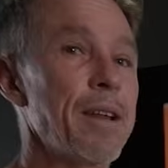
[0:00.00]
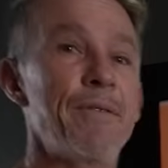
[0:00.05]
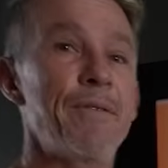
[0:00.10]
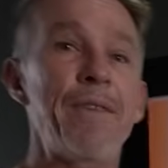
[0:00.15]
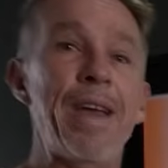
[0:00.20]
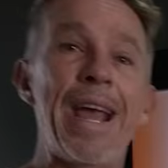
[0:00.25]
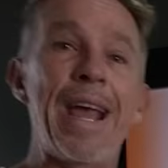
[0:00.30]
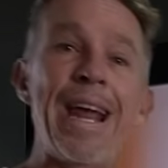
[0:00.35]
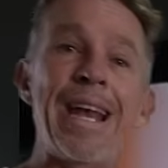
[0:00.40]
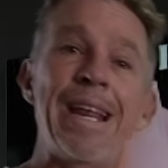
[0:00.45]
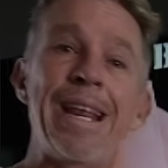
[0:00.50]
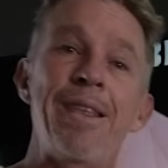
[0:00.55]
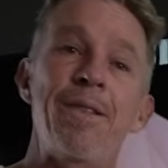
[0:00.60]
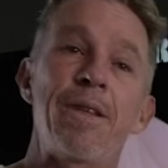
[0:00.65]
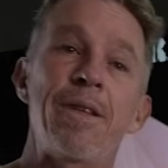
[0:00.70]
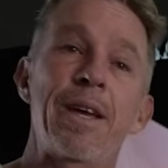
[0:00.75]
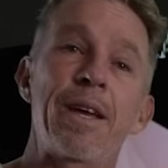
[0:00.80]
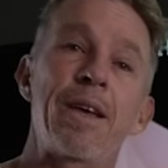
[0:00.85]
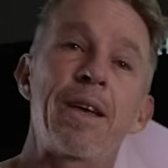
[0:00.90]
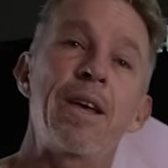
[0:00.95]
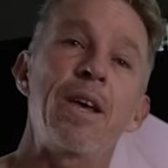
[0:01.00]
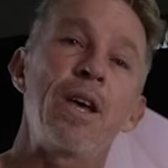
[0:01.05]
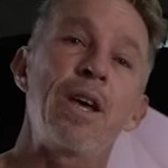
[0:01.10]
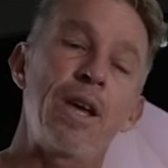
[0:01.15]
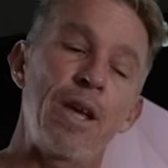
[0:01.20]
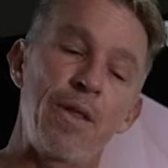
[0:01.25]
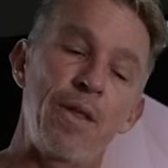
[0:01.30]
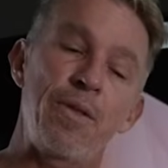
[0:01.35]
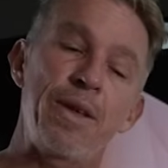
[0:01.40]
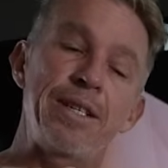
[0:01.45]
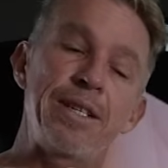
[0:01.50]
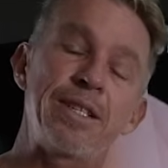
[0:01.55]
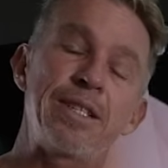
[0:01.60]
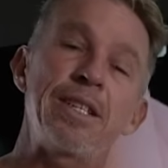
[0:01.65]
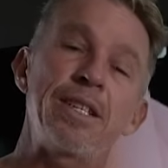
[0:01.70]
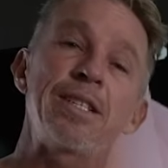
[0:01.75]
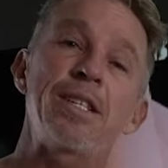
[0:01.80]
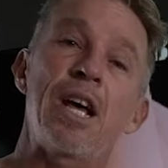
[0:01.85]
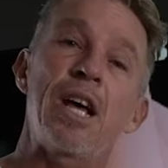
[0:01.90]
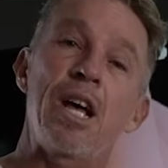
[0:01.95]
If anything, there's
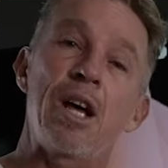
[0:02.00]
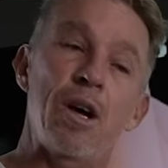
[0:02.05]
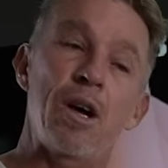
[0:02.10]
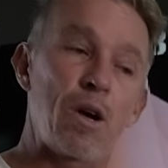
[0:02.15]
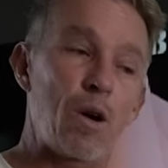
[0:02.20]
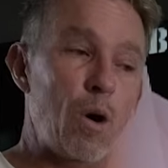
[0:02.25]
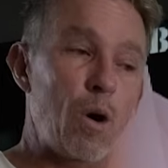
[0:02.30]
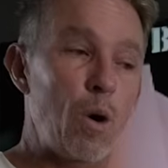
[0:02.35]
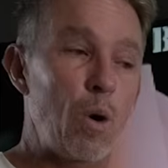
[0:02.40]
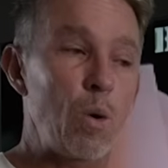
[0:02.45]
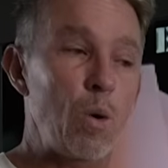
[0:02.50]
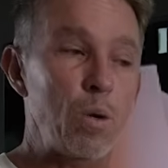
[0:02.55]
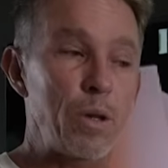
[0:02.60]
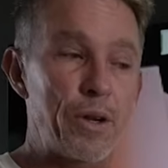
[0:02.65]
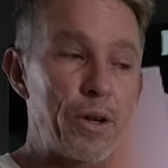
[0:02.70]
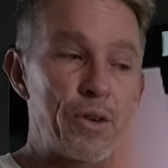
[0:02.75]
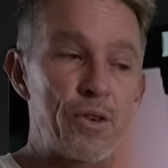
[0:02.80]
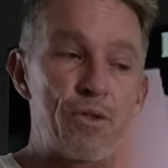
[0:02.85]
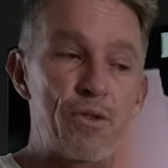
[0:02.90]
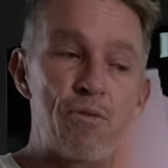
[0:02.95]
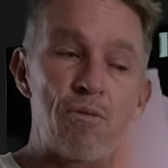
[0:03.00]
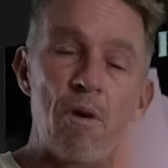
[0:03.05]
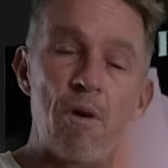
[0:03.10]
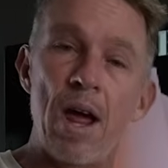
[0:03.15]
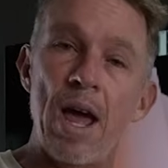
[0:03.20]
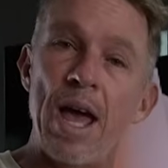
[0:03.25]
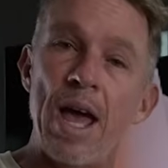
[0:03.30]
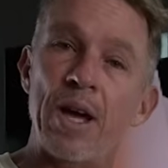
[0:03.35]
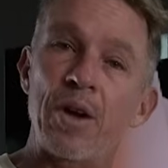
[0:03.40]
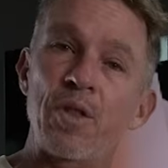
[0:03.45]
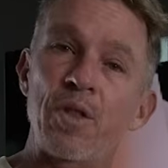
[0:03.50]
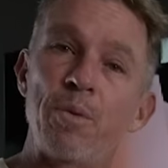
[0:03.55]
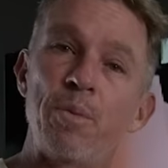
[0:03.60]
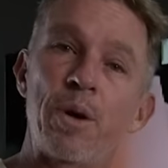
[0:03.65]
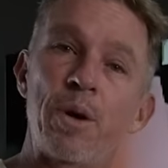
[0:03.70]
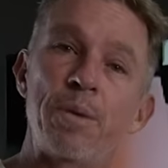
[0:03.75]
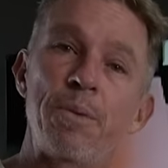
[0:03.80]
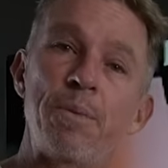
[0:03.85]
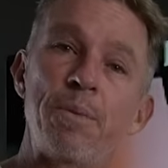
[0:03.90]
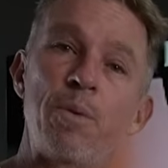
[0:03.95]
just a whole lot of drag on the
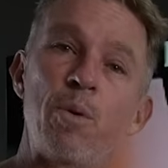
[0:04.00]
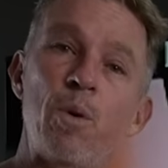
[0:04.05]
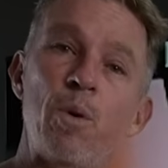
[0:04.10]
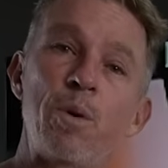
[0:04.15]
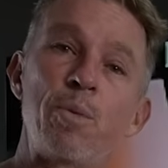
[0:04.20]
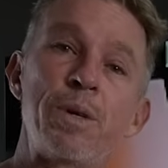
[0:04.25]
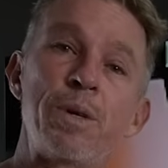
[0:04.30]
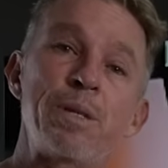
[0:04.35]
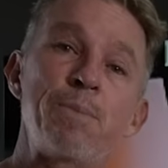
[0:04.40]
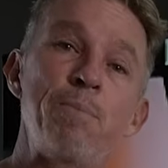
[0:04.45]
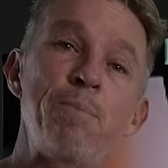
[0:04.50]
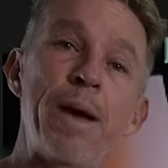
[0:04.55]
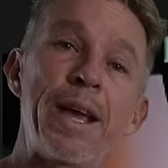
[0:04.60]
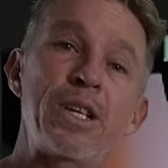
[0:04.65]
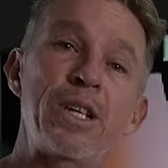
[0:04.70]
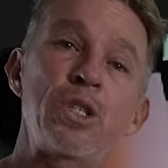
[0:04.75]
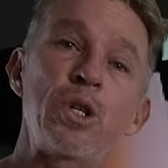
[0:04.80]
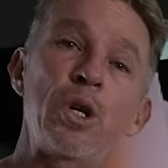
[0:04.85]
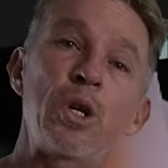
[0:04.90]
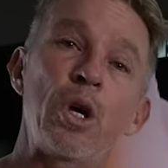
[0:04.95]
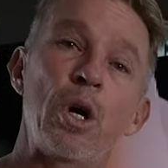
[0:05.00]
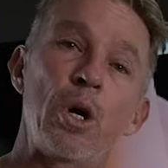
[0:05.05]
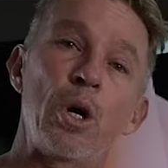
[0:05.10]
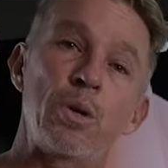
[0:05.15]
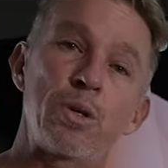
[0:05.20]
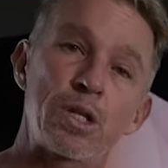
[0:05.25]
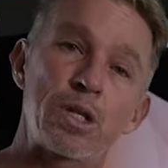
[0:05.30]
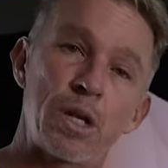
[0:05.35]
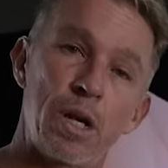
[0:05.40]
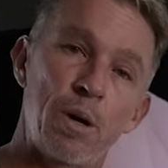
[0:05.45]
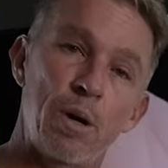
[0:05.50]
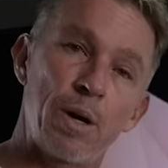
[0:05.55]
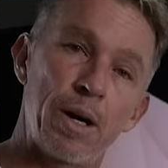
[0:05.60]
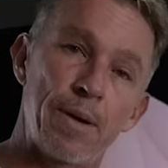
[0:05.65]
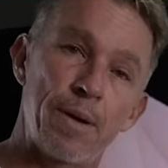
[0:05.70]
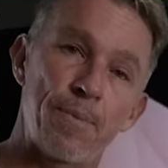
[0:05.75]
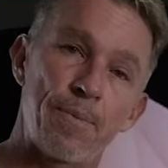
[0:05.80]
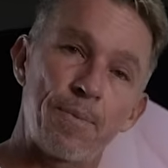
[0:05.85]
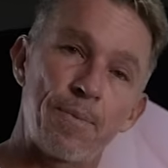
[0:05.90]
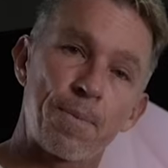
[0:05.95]
bottom of the board, which makes you go slower.